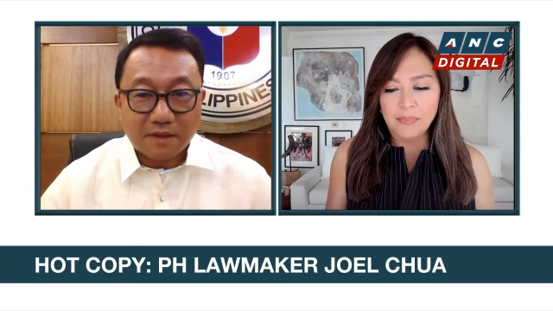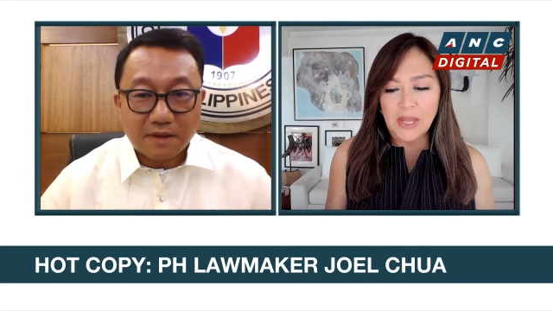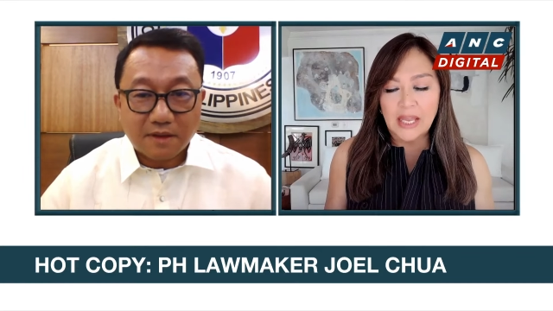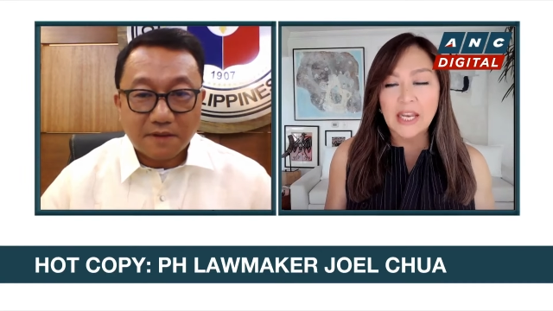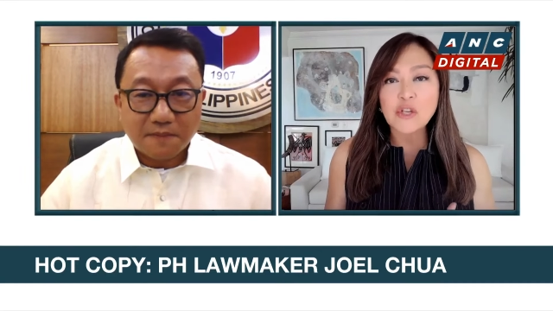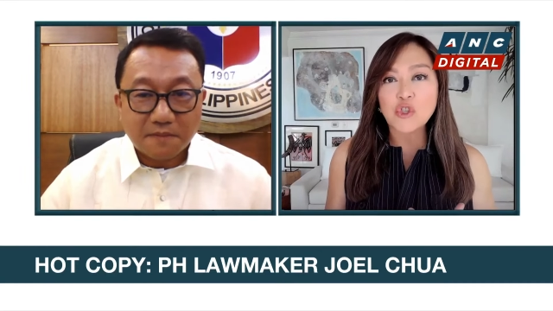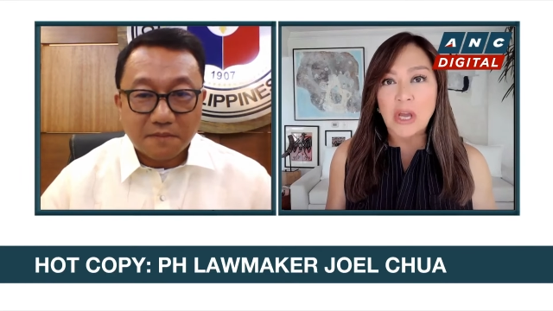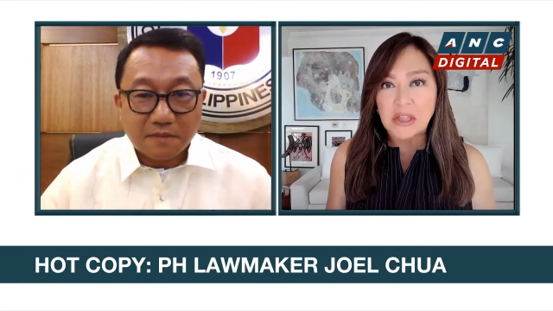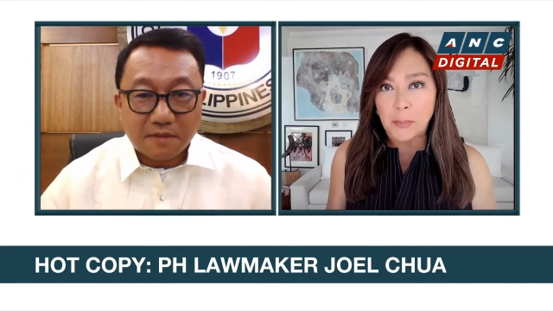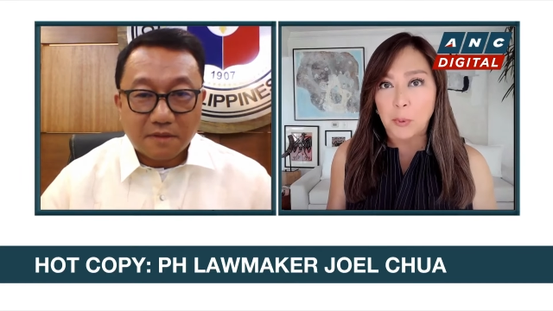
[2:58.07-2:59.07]

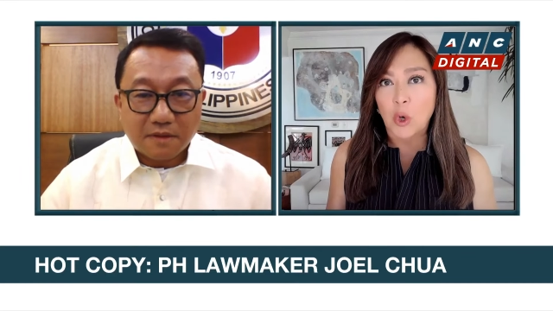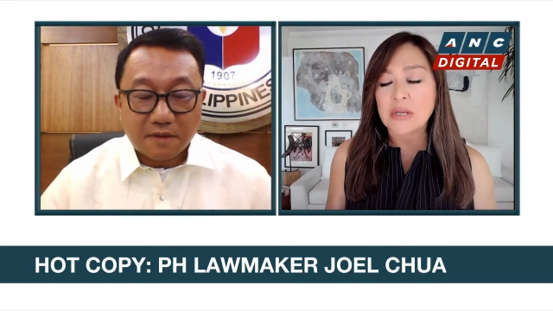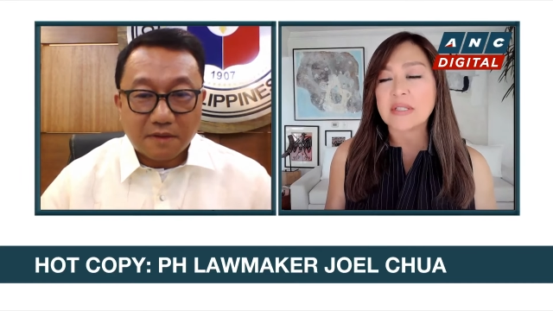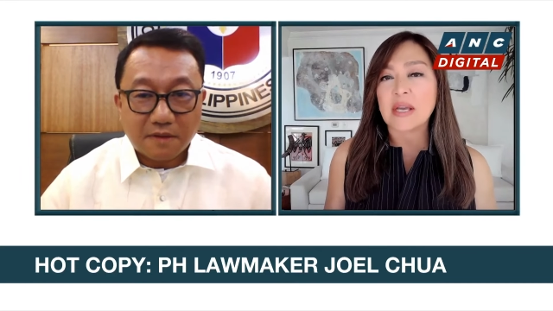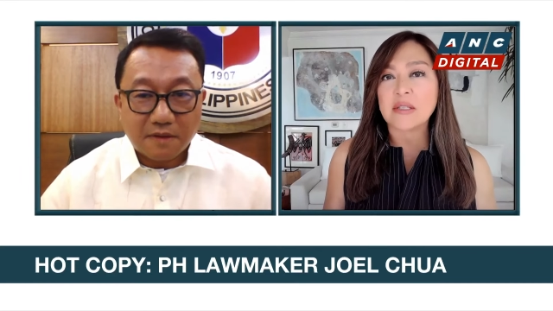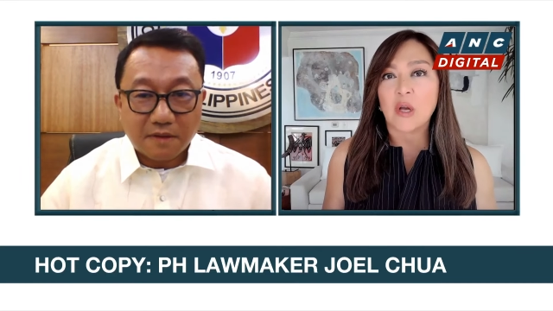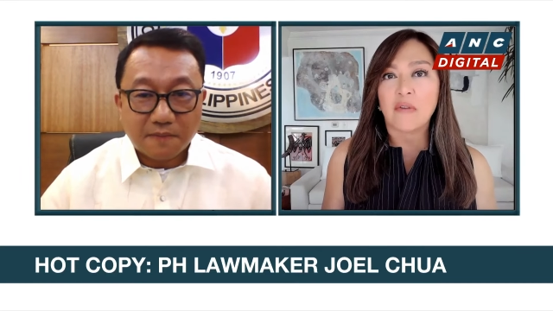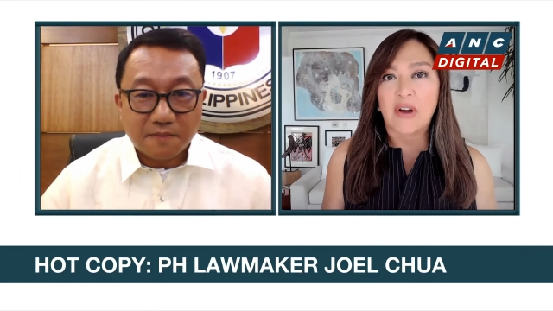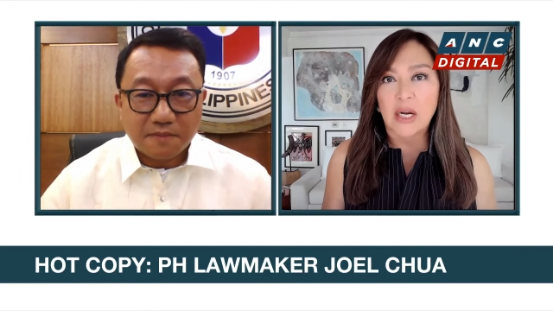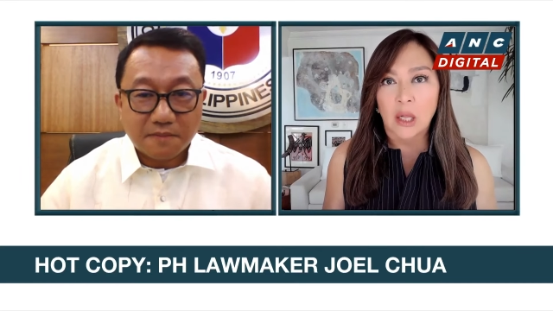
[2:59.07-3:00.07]
Speaker 1: initiate the process of
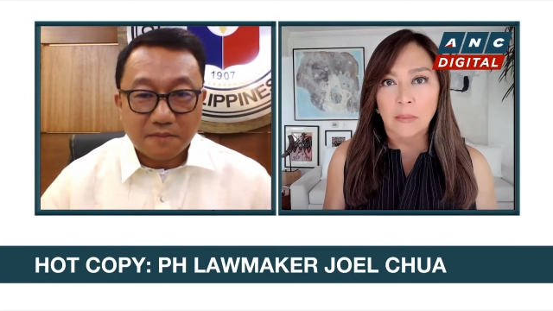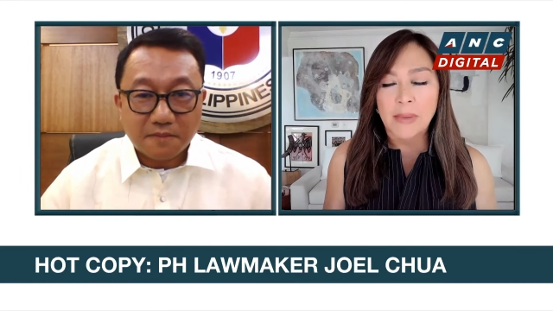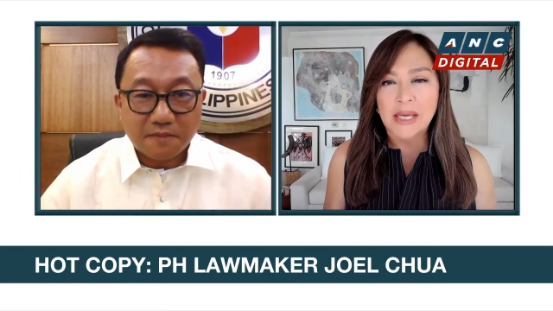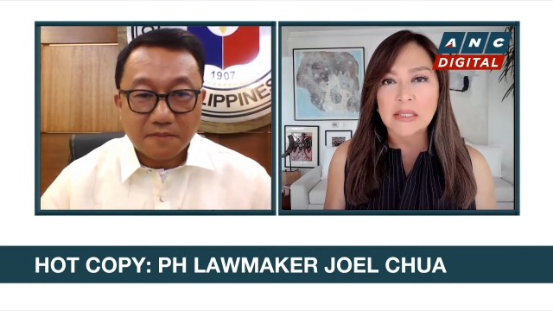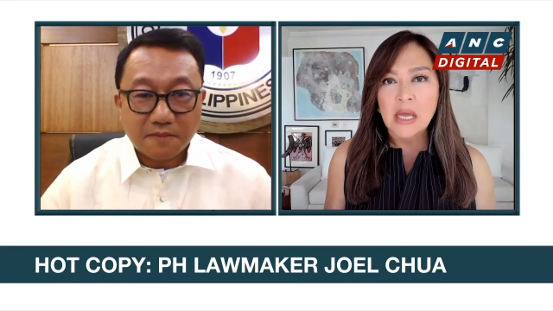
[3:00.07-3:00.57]
annulment.